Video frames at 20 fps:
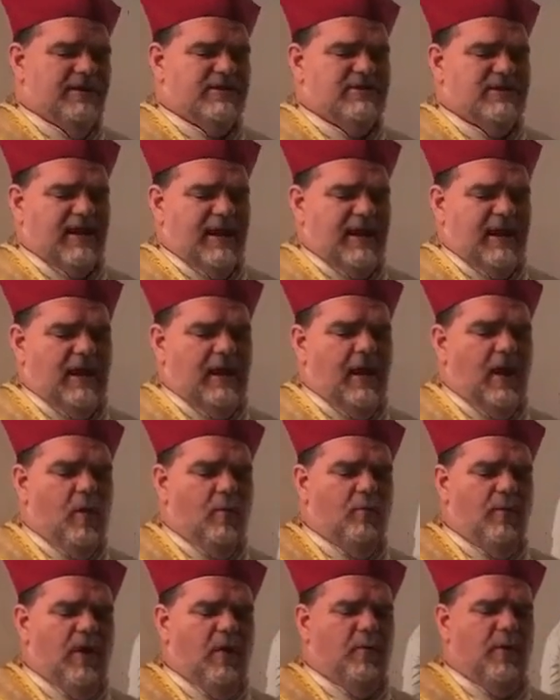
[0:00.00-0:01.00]
to say,
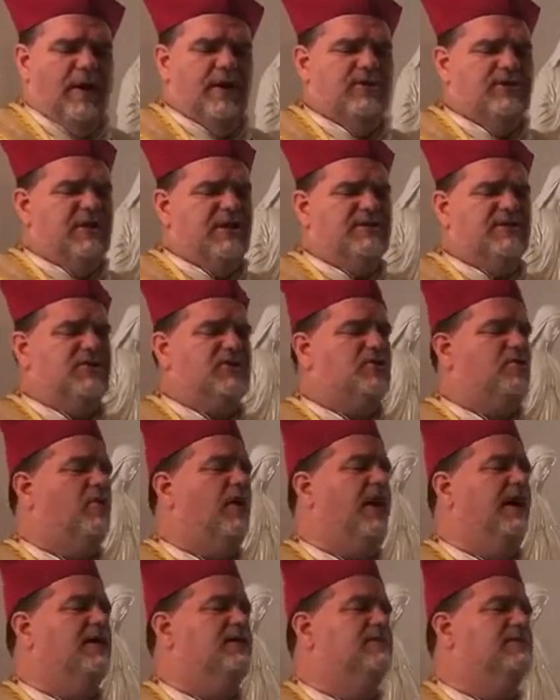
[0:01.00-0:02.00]
we want Jesus
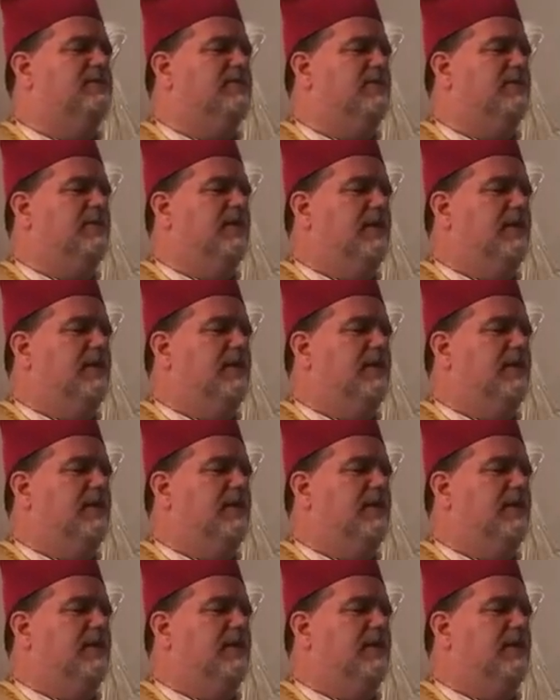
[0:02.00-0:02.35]
Christ